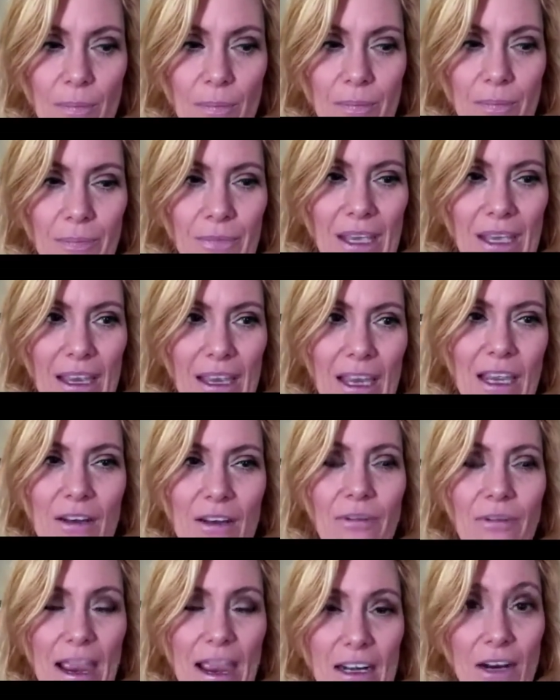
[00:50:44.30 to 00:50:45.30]
In fact,
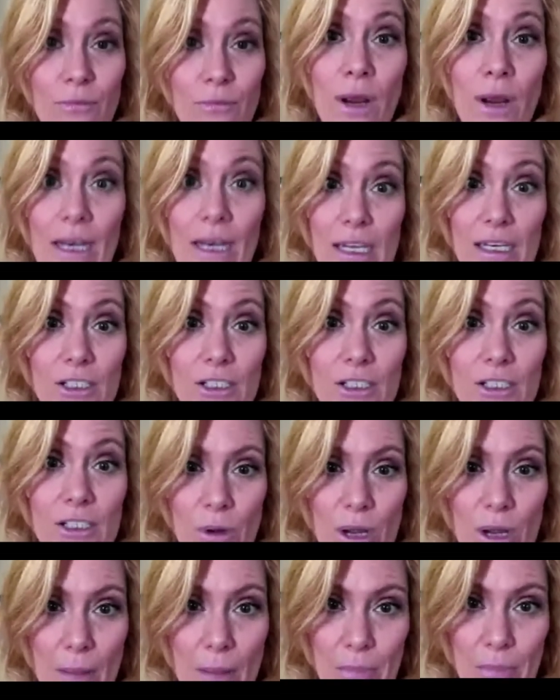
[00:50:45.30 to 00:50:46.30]
I've run into a couple of
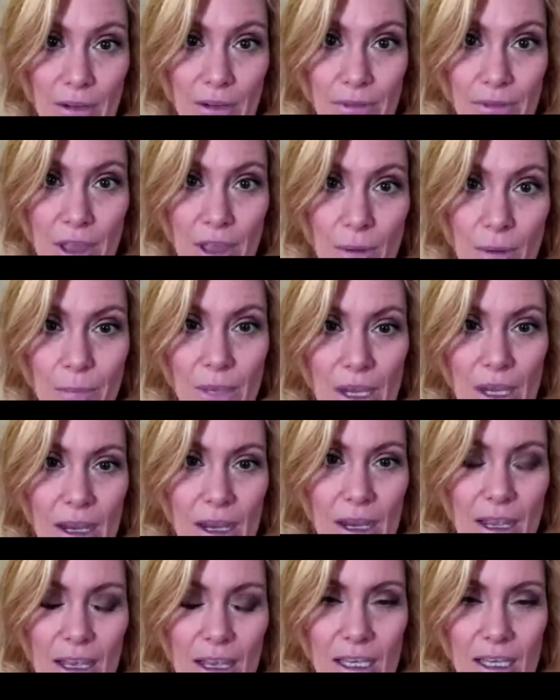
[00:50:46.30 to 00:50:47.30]
them
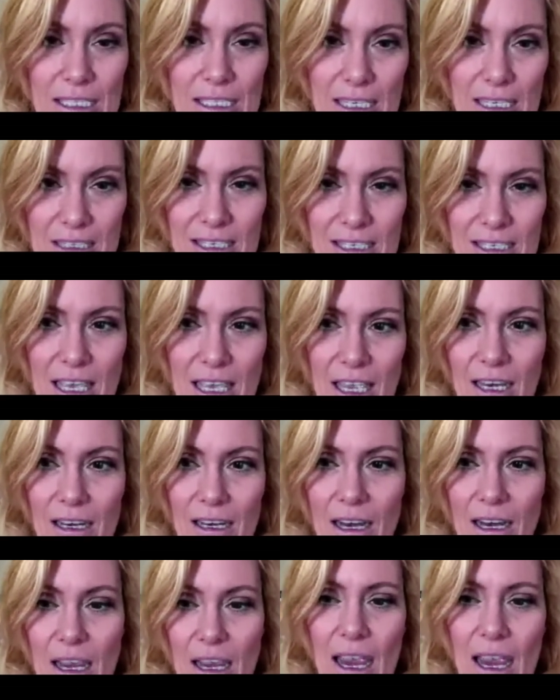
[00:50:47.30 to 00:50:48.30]
since then. And there
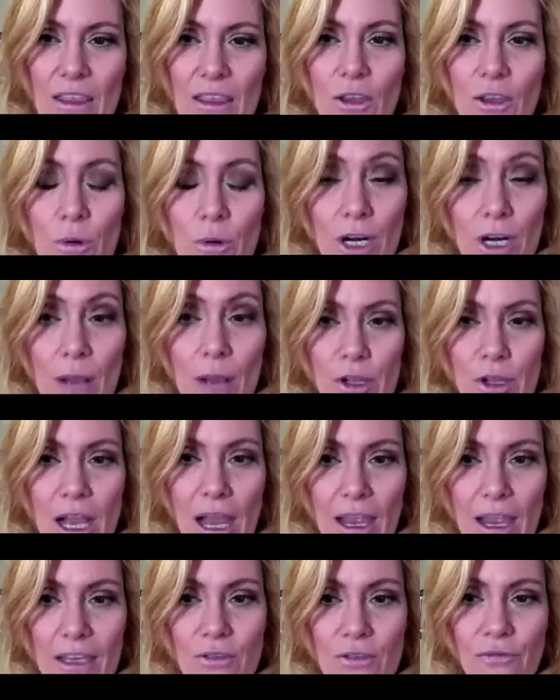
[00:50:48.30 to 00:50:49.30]
were a couple guys
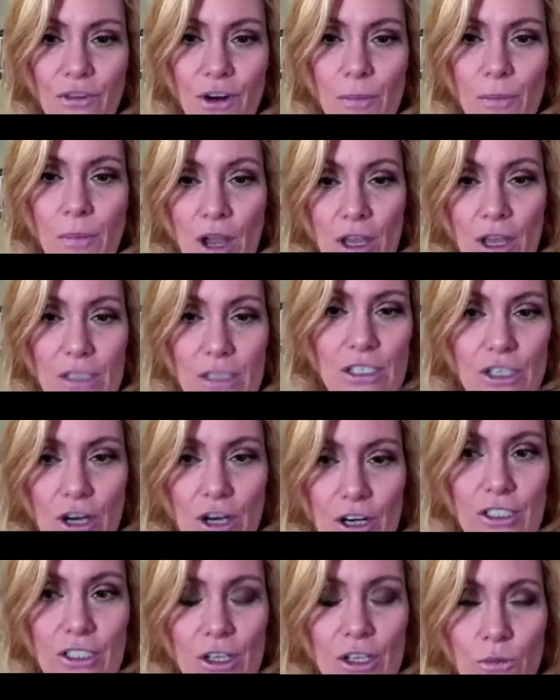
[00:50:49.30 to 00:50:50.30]
from Pawn Stars that
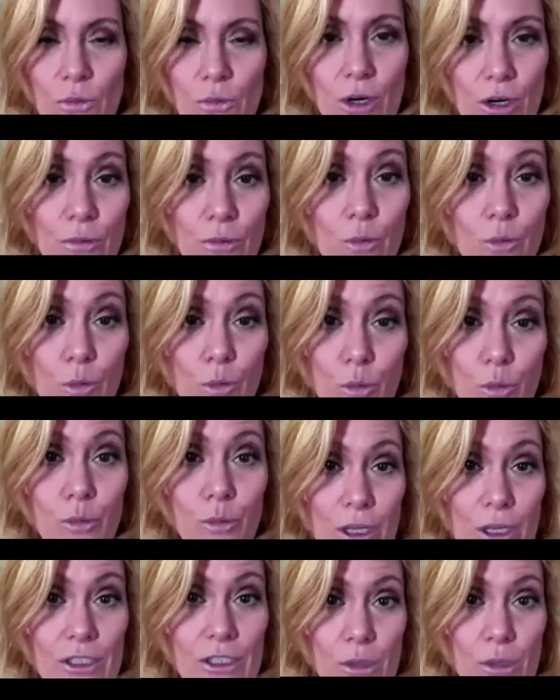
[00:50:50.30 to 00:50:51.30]
were real
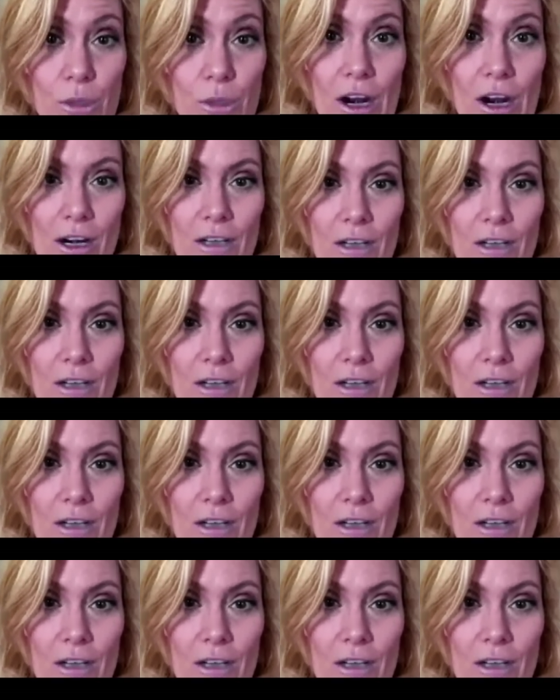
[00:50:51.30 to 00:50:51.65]
sweethearts.